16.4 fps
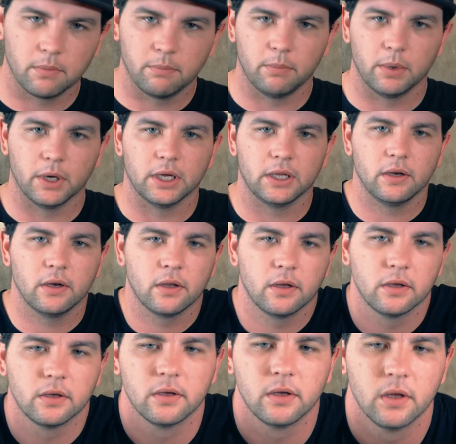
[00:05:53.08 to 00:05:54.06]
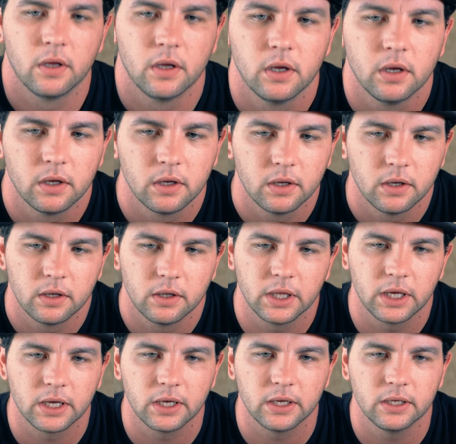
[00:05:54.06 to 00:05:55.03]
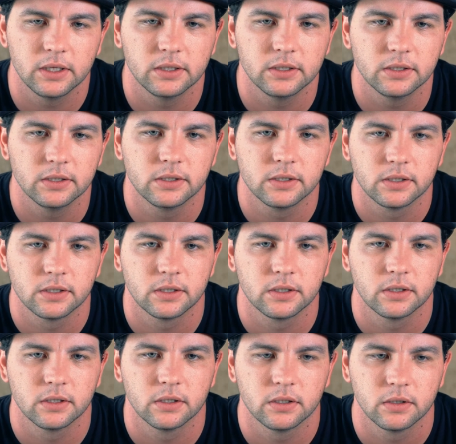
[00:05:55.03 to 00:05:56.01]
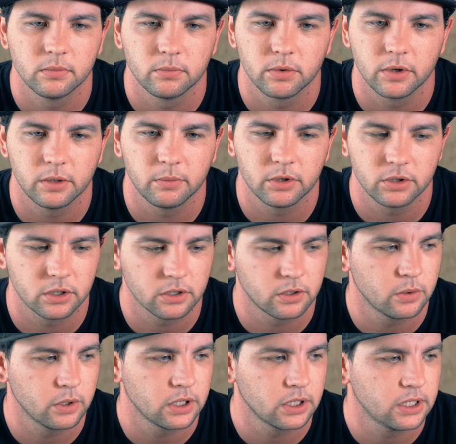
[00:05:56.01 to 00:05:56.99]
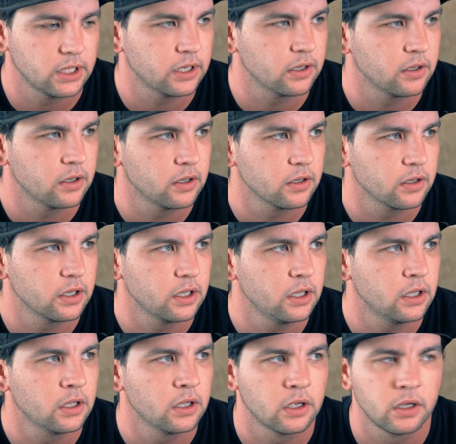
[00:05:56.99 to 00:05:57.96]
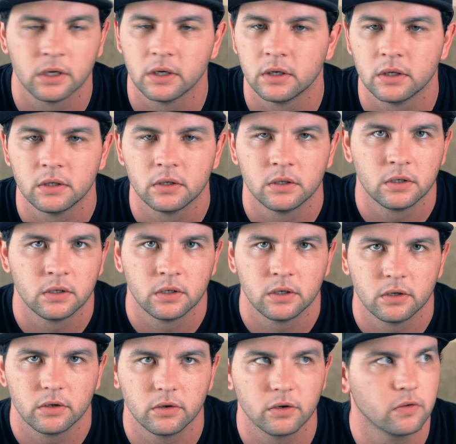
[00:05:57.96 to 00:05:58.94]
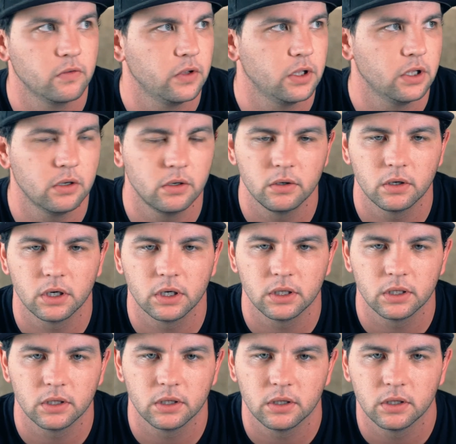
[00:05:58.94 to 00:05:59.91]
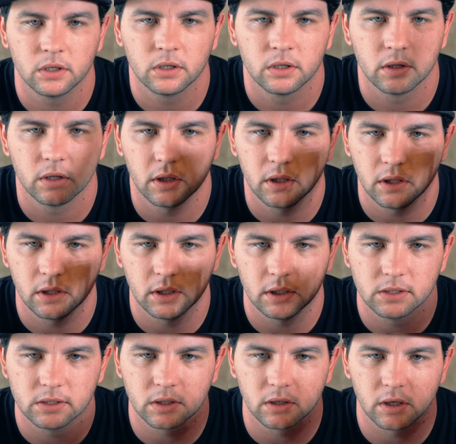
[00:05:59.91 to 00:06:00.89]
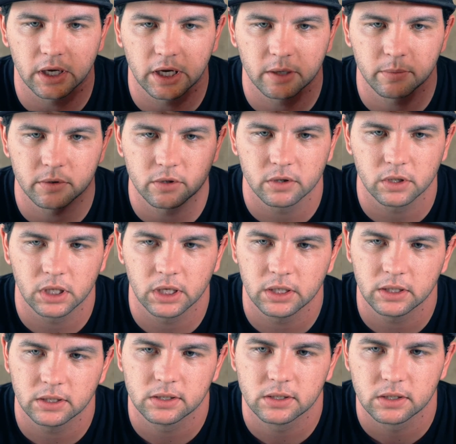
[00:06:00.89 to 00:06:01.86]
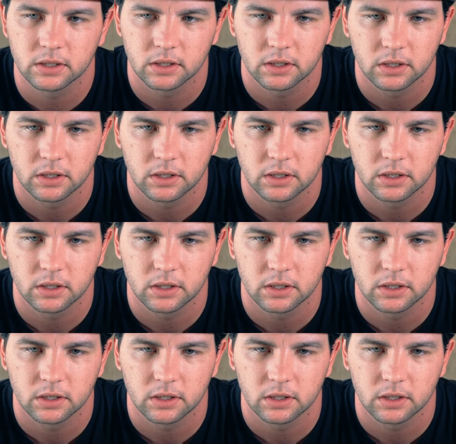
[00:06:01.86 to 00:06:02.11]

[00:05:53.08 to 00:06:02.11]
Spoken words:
But that is pretty much a quick down and dirty review on these little Apature lights.